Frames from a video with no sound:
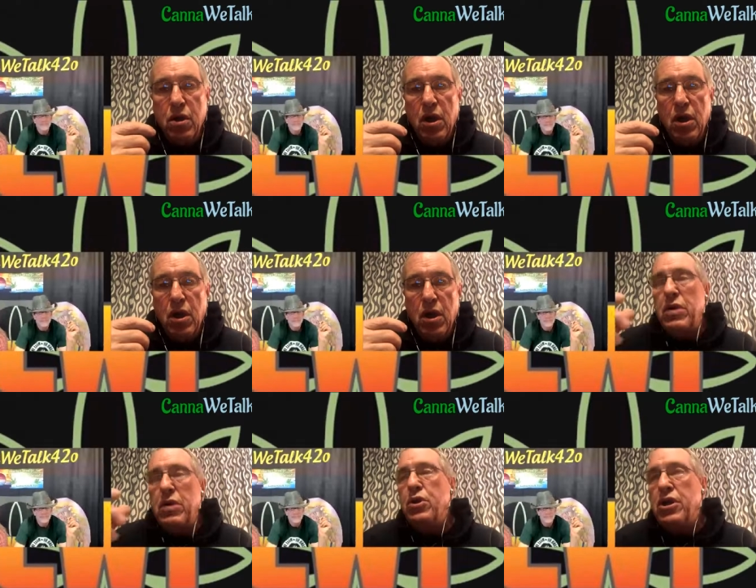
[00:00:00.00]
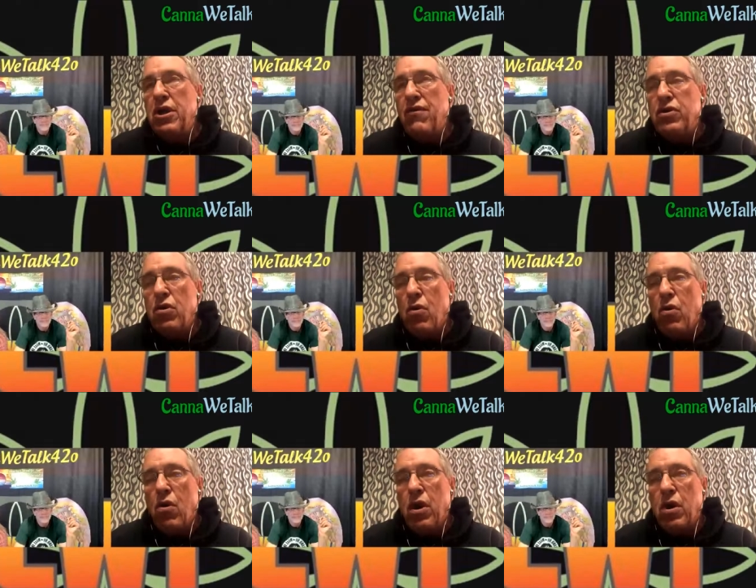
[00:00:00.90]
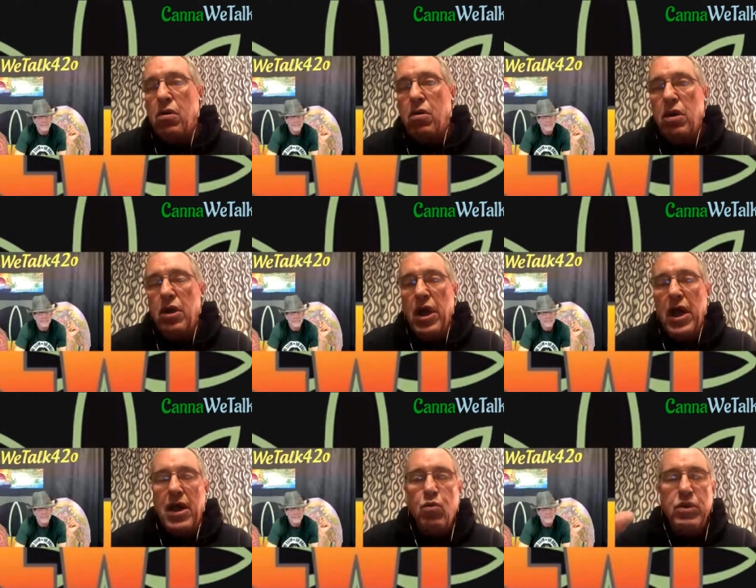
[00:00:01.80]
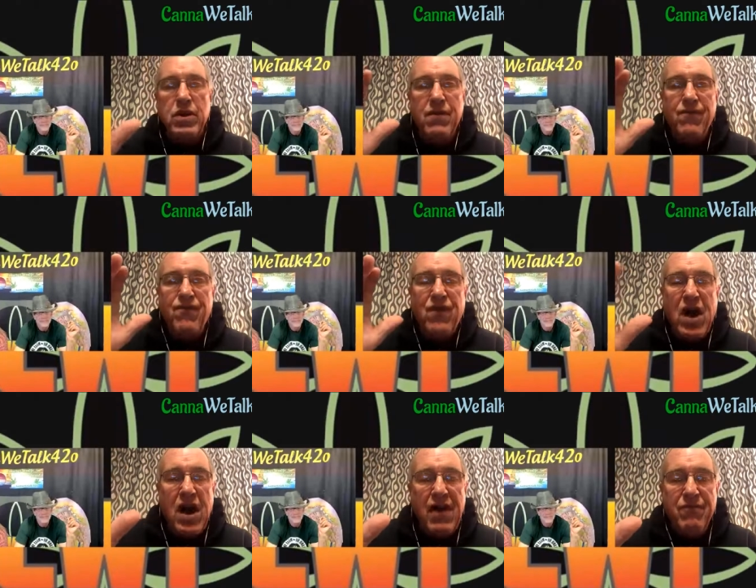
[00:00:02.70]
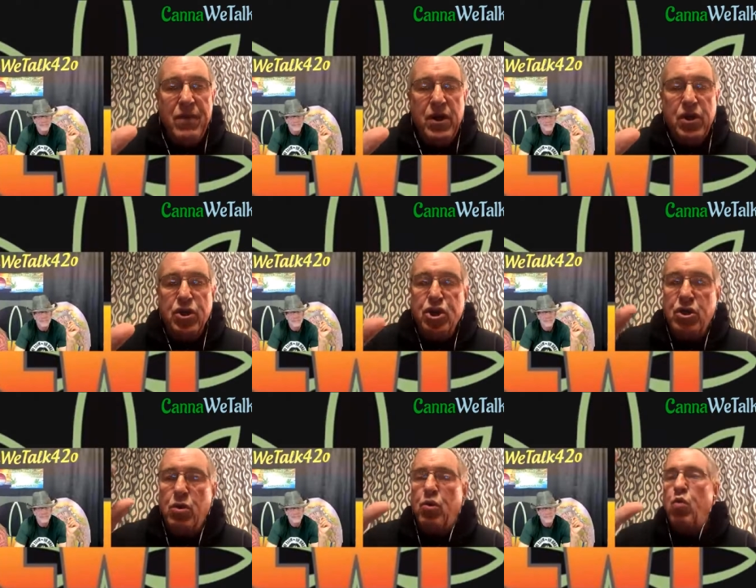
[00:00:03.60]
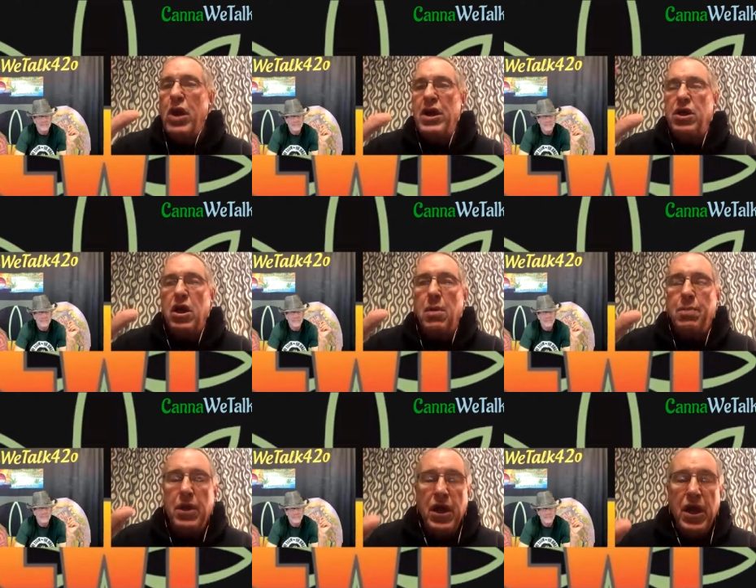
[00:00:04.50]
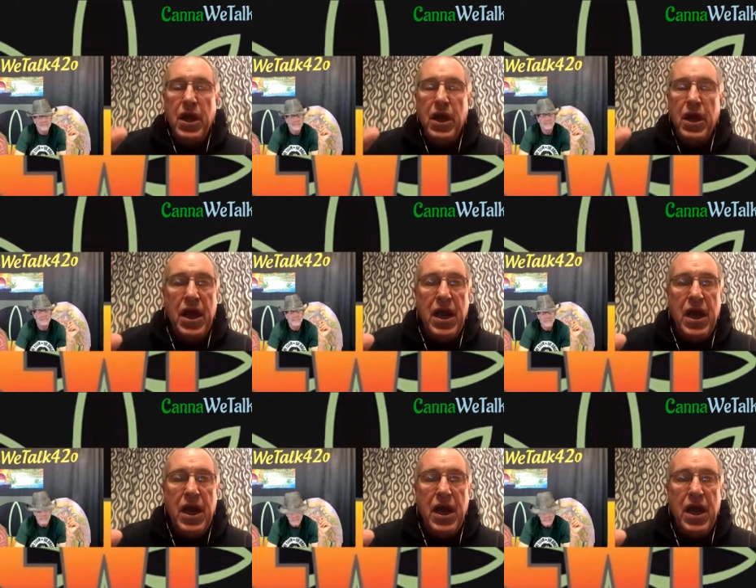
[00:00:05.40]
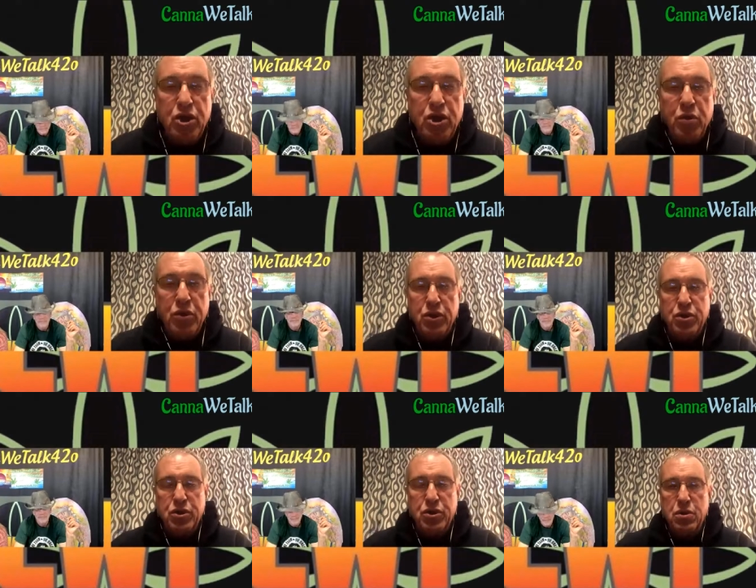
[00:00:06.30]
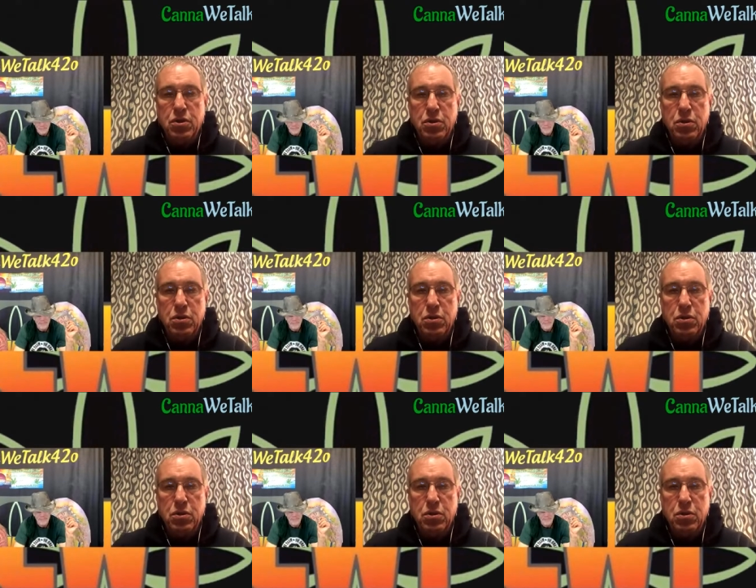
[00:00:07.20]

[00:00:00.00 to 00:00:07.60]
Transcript: And we would give her the oil, and within 5 minutes, she would wake up and eat lunch with us.